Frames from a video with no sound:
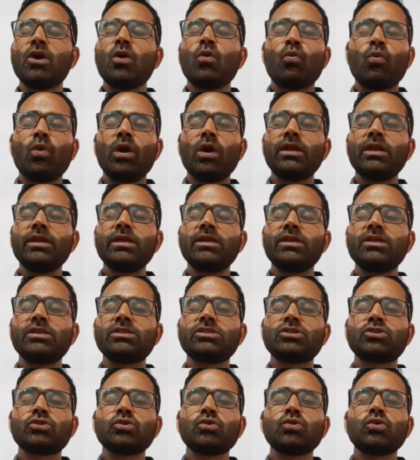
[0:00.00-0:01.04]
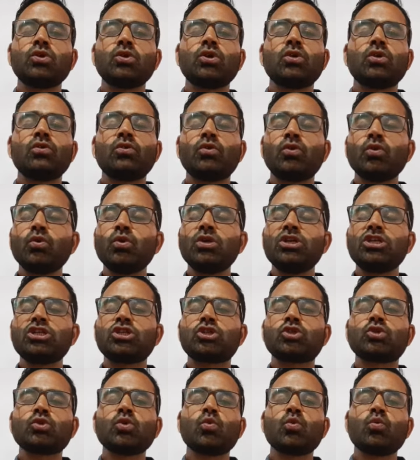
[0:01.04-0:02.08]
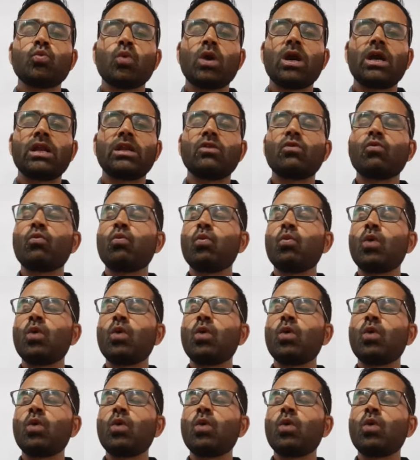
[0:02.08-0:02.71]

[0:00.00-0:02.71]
1:2:1.